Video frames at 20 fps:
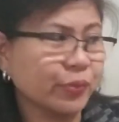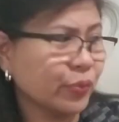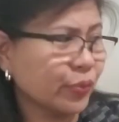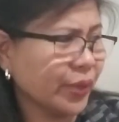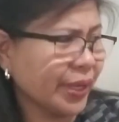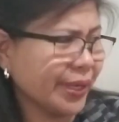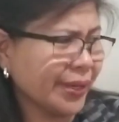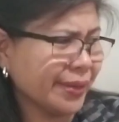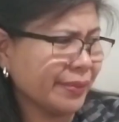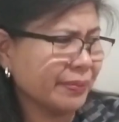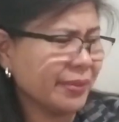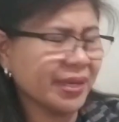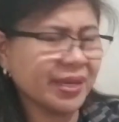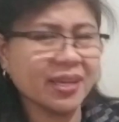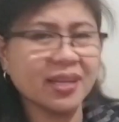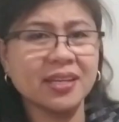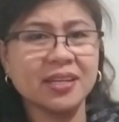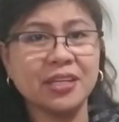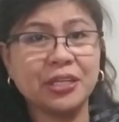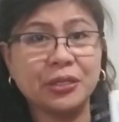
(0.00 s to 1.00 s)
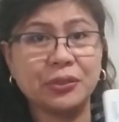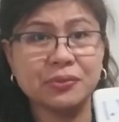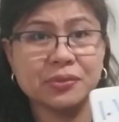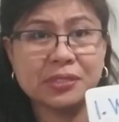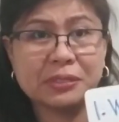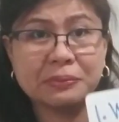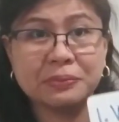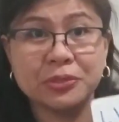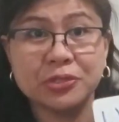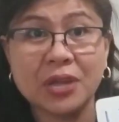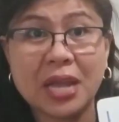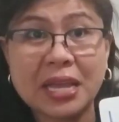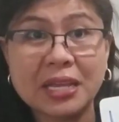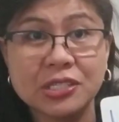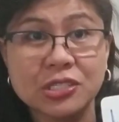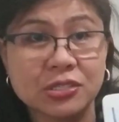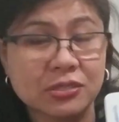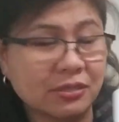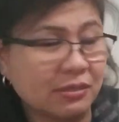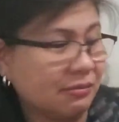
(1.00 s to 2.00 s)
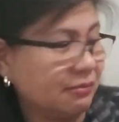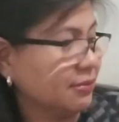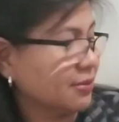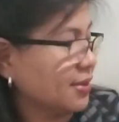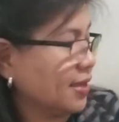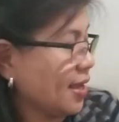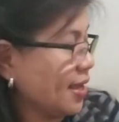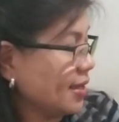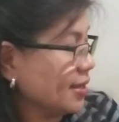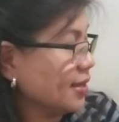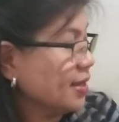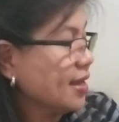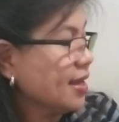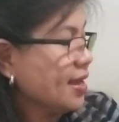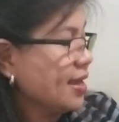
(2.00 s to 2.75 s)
When am I going to use subtraction? Okay,